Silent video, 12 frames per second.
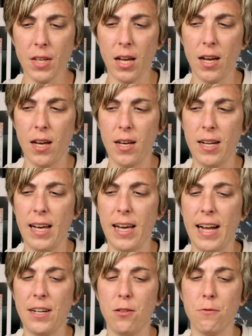And
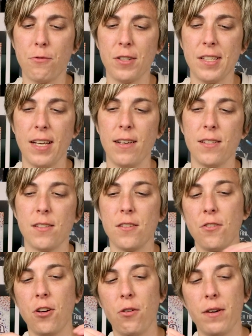I don't foresee us
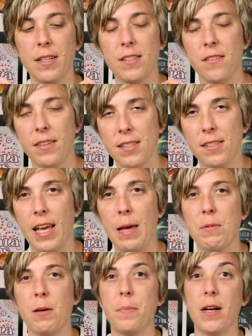going to this
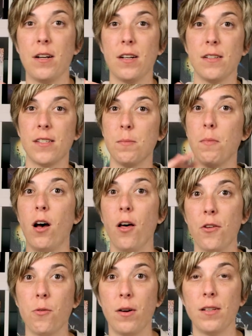game compared to some
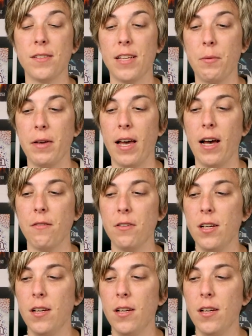other ones that we have.